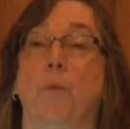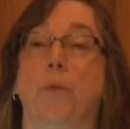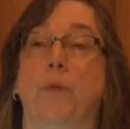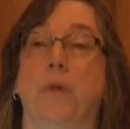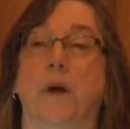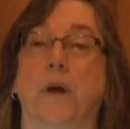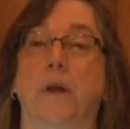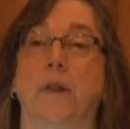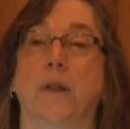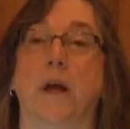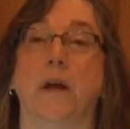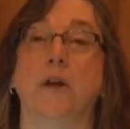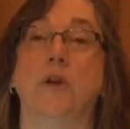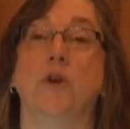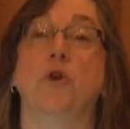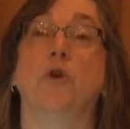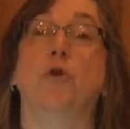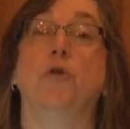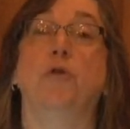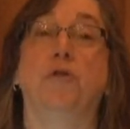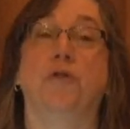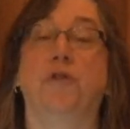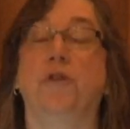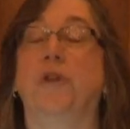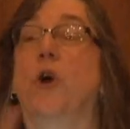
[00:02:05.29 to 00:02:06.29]

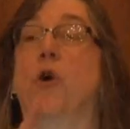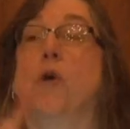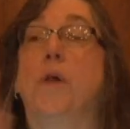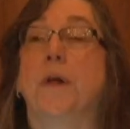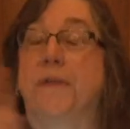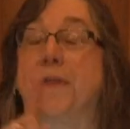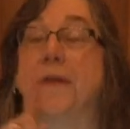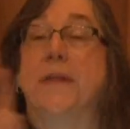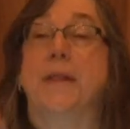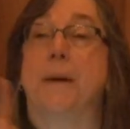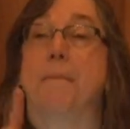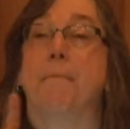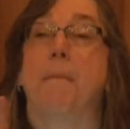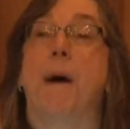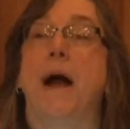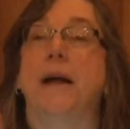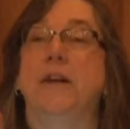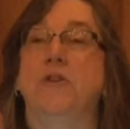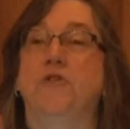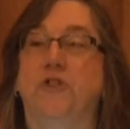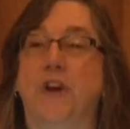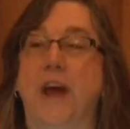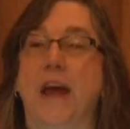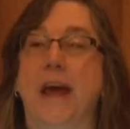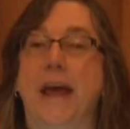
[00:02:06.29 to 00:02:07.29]
the only thing that
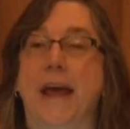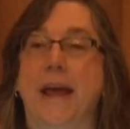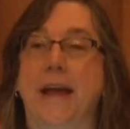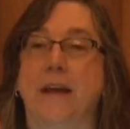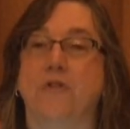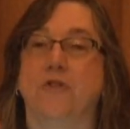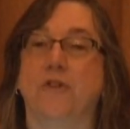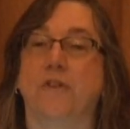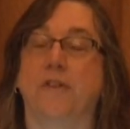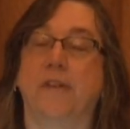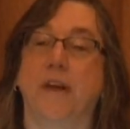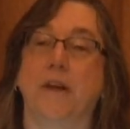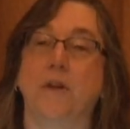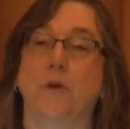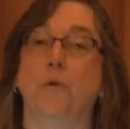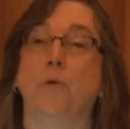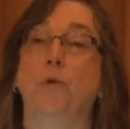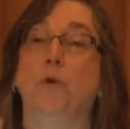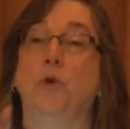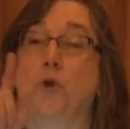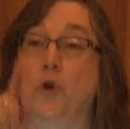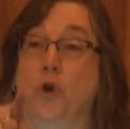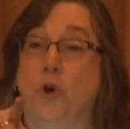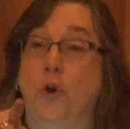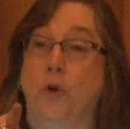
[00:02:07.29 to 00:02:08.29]
might change is that
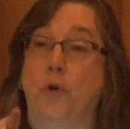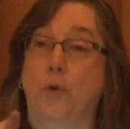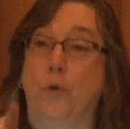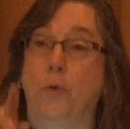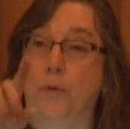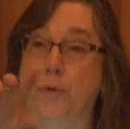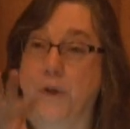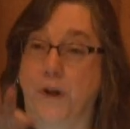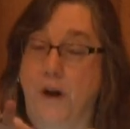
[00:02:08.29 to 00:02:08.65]
you,